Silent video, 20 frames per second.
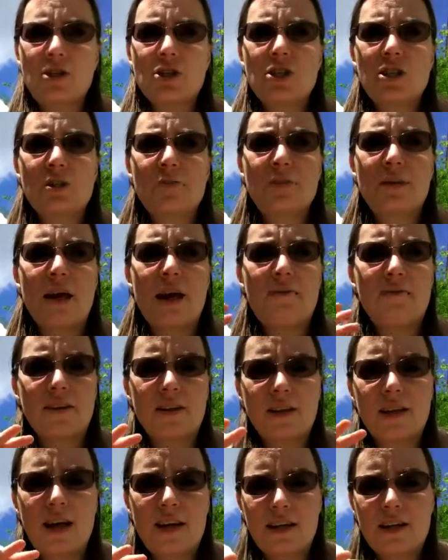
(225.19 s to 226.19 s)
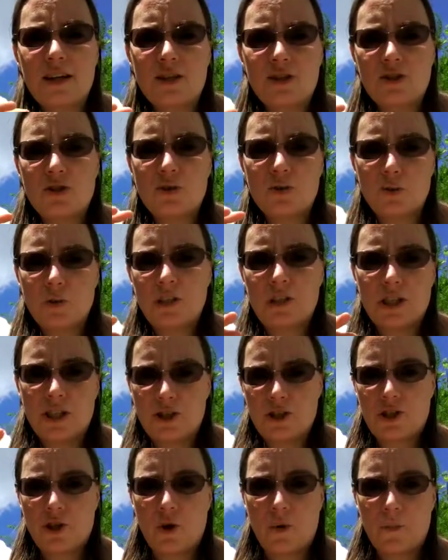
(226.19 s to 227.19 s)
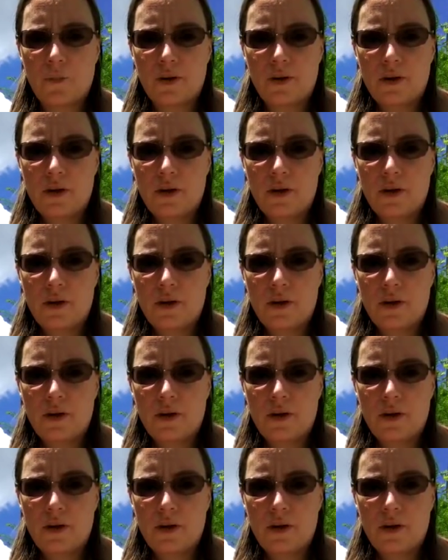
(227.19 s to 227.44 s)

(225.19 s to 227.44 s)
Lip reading: she's been having a lot of issues with dish soap